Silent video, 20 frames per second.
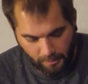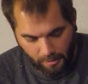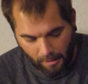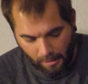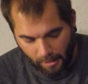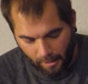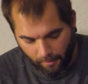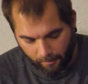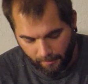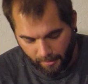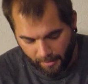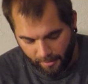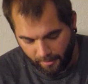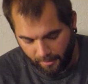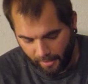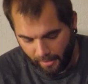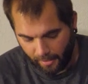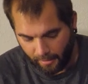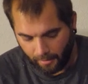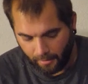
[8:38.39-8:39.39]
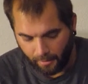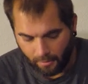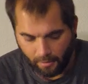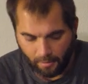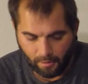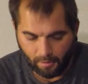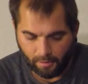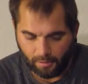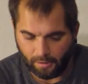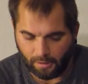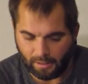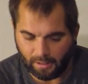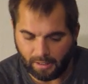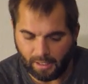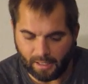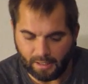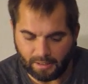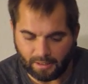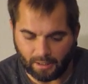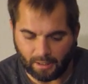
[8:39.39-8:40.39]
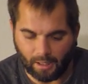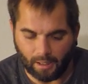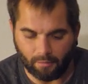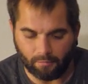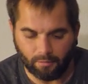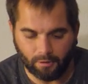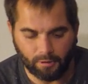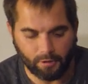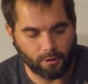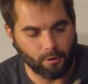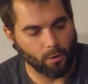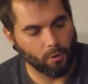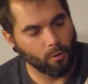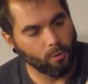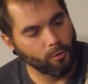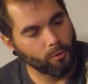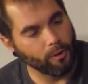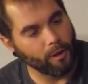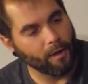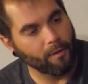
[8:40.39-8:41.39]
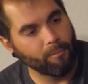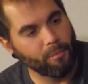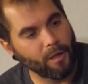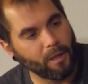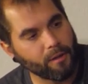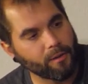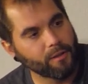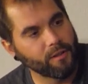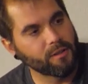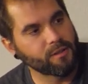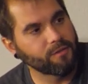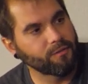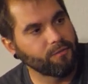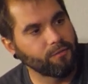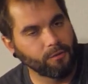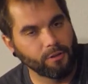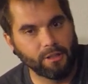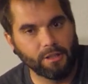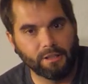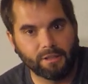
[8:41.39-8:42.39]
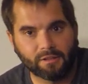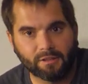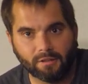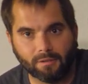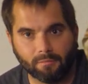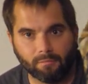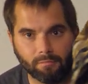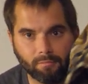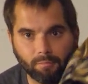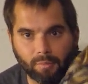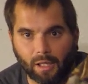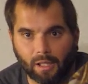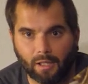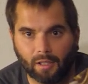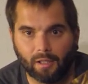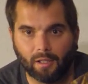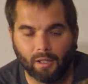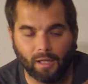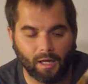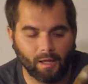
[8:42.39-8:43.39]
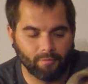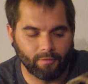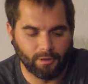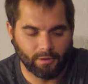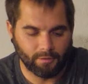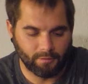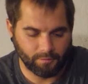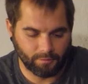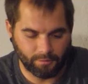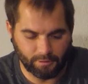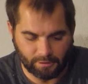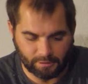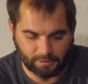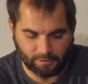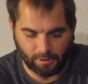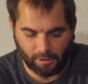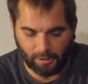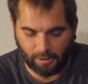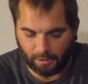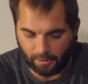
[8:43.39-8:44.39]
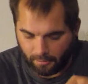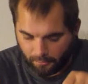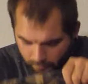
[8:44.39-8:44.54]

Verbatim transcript: Um, and then in case it got really cold, I brought this fleece balaclava. It's like,